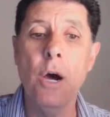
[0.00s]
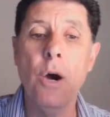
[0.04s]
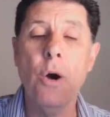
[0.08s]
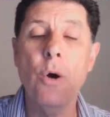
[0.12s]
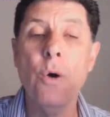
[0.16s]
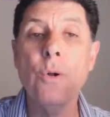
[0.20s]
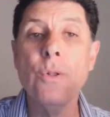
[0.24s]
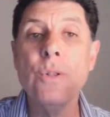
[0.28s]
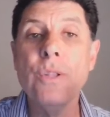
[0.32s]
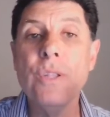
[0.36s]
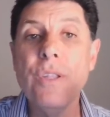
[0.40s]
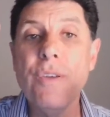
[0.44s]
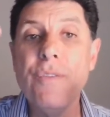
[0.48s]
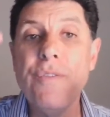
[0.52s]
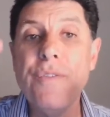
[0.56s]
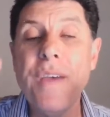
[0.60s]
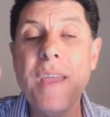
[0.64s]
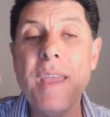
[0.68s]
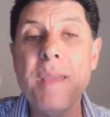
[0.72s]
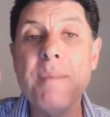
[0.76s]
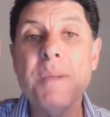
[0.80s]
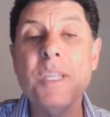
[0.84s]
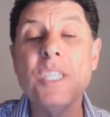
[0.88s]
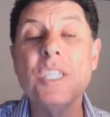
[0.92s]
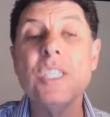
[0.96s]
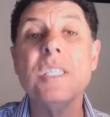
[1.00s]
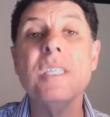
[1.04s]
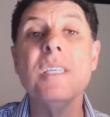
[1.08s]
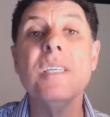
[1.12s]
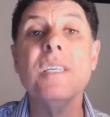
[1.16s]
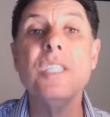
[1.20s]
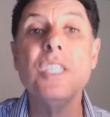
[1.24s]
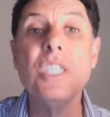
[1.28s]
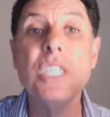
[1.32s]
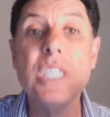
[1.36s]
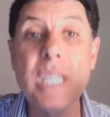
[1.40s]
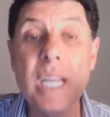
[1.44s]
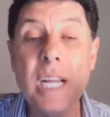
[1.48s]
on the famous
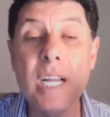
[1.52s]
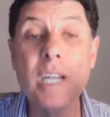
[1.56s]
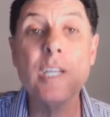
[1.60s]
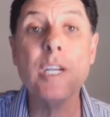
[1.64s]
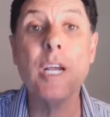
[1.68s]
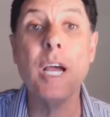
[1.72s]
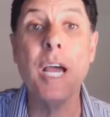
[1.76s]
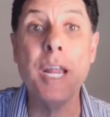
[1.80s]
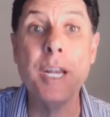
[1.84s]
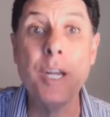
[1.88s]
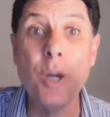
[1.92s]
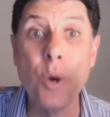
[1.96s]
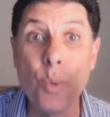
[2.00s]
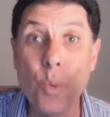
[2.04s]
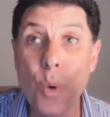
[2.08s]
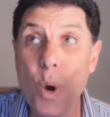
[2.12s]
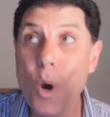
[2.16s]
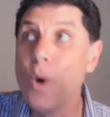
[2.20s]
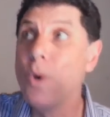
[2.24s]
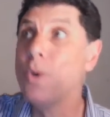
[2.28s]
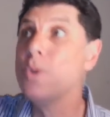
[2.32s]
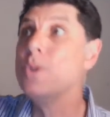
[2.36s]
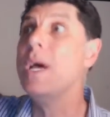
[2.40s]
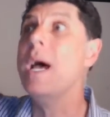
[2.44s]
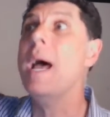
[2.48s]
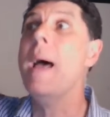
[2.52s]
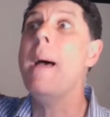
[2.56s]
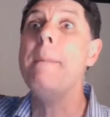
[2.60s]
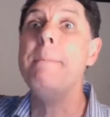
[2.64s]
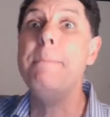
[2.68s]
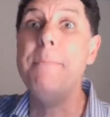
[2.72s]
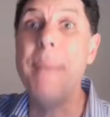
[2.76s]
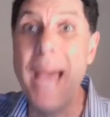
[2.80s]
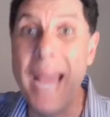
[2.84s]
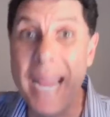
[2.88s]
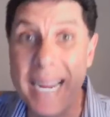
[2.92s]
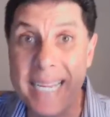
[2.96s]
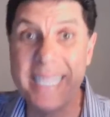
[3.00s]
Silk and Road
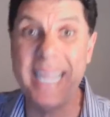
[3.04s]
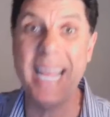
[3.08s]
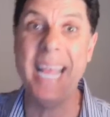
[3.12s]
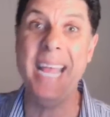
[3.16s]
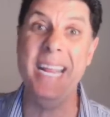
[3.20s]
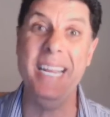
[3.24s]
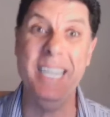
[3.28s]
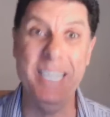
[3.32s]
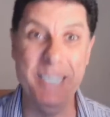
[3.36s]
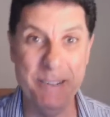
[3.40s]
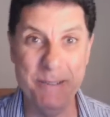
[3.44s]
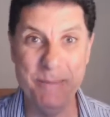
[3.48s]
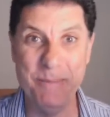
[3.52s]
back then.